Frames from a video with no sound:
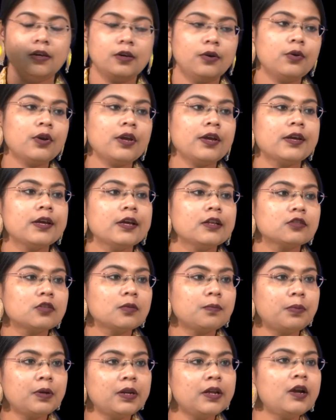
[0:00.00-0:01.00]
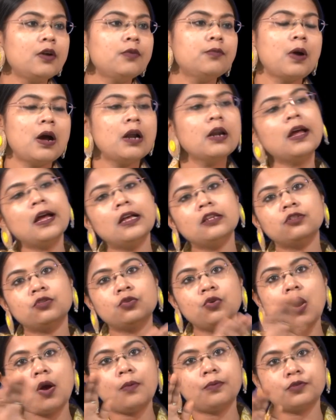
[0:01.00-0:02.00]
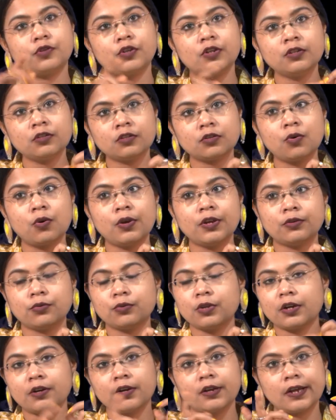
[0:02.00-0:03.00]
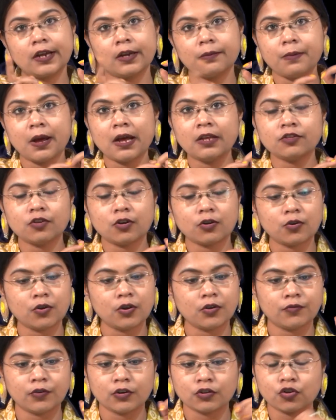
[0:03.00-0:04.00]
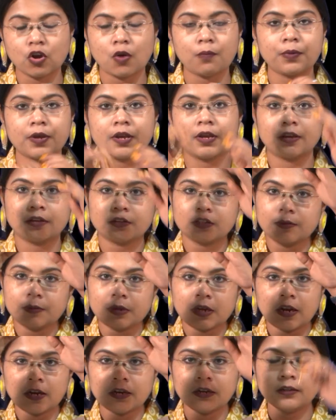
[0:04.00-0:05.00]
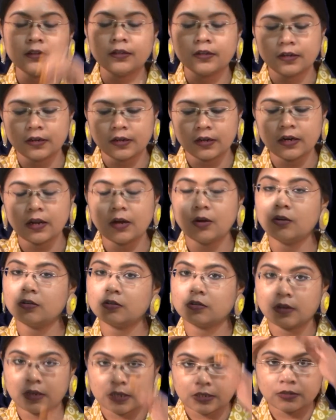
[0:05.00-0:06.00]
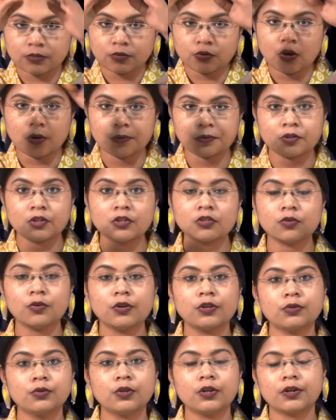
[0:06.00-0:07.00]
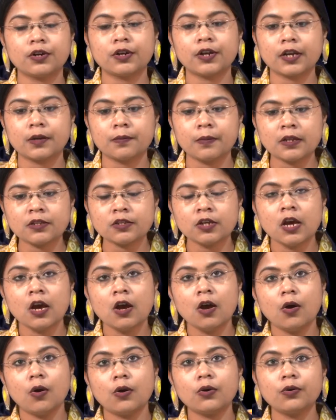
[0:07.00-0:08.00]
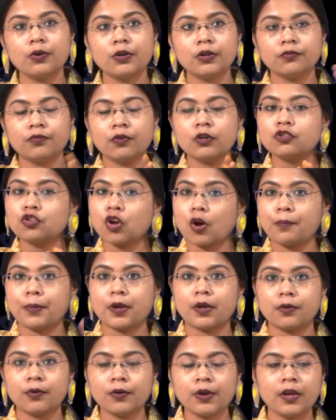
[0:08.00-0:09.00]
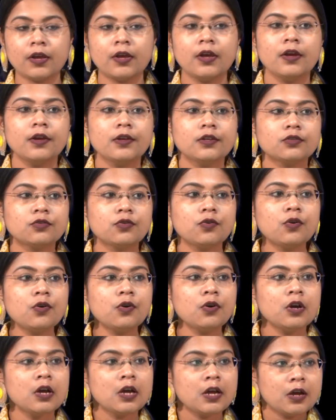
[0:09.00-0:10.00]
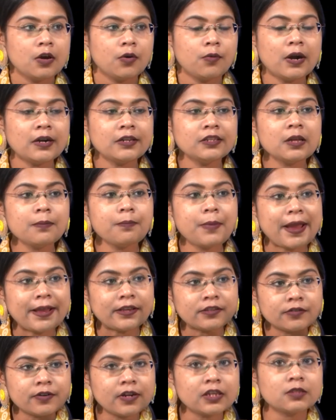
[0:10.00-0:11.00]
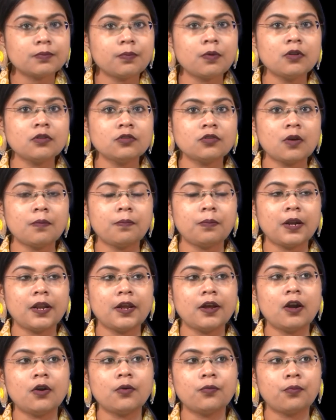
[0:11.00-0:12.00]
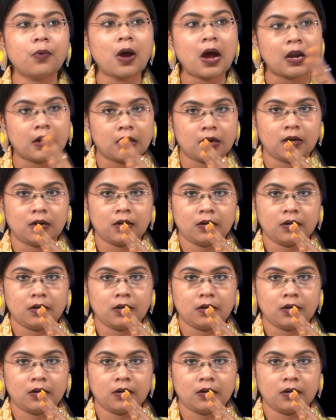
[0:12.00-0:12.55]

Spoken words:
Okay. So, player 1 has two options, going to the cricket match or going for shopping. Similarly, the girl also has two options, going to the cricket match or going for shopping. Okay. So, what is the best response of player 1?